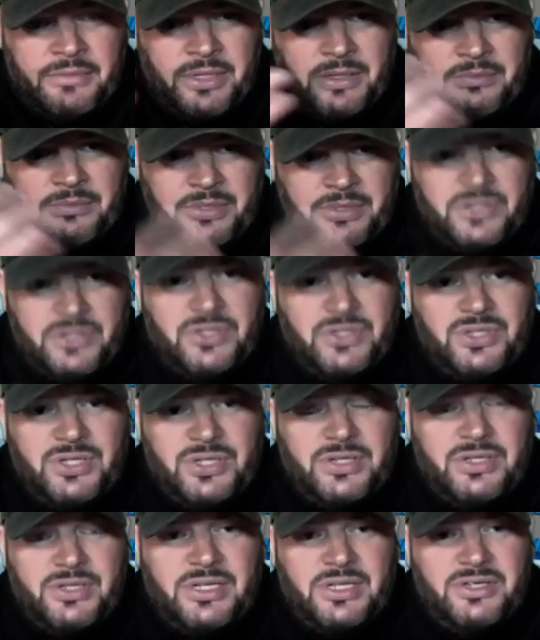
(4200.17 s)
the
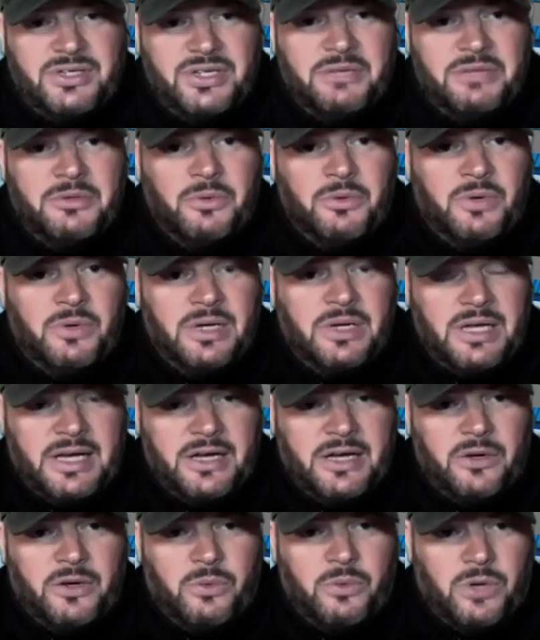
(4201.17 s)
businesses. They seem to want
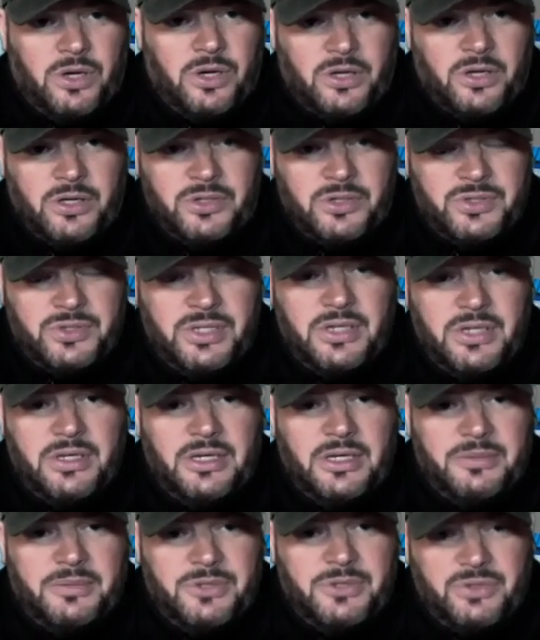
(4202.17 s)
higher walls,
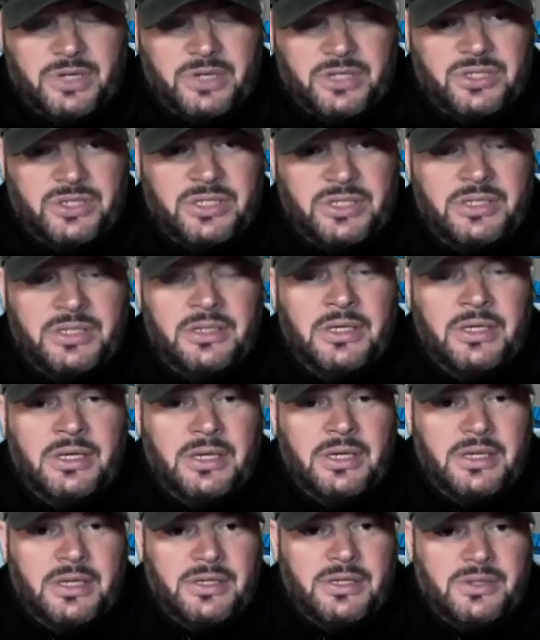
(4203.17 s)
obstruction,
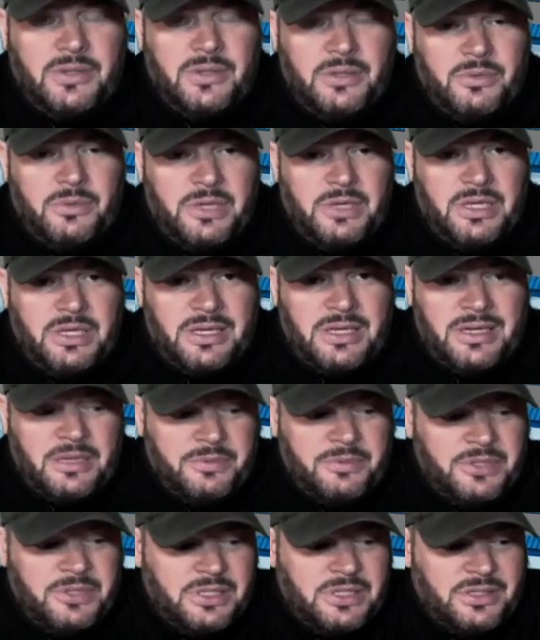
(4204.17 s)
so that we end
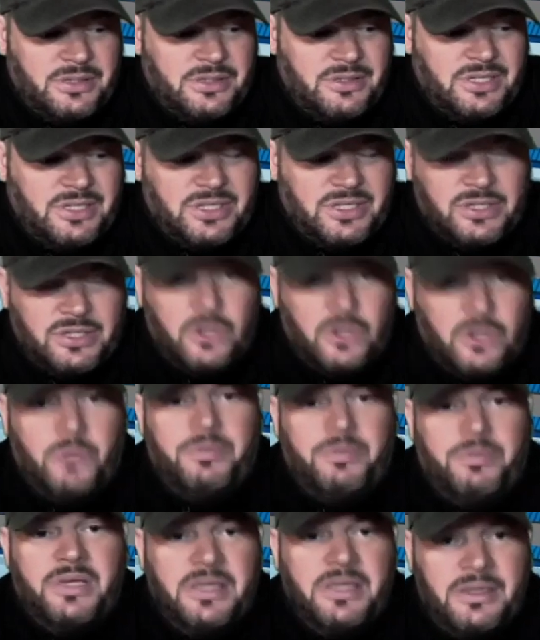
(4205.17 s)
up in this
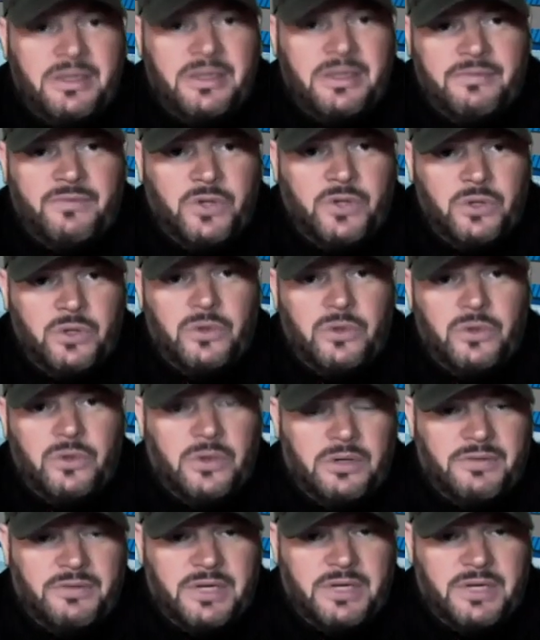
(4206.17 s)
dystopian view of the